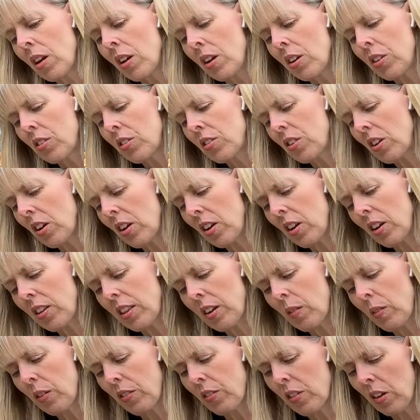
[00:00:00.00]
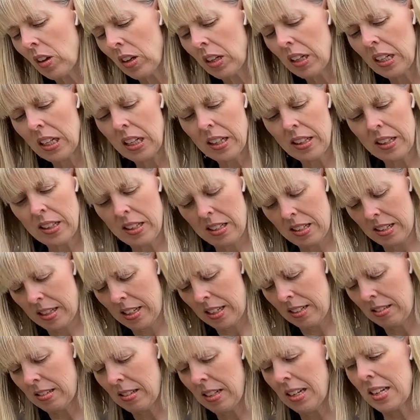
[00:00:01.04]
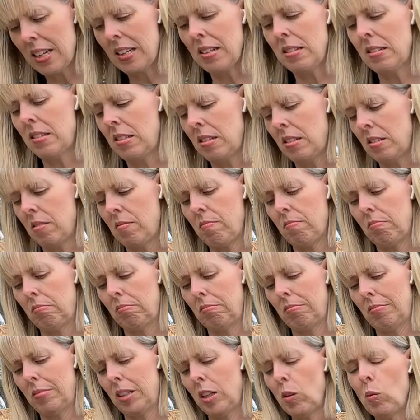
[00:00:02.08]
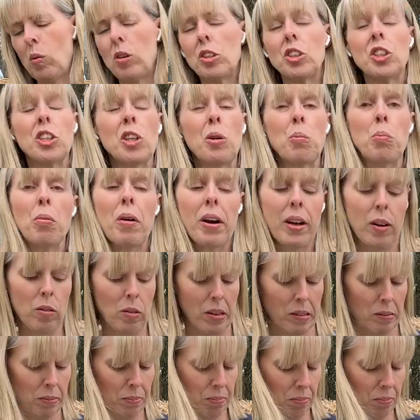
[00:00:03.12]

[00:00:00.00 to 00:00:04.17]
So then we've got these lids. You watch it, I'll break them.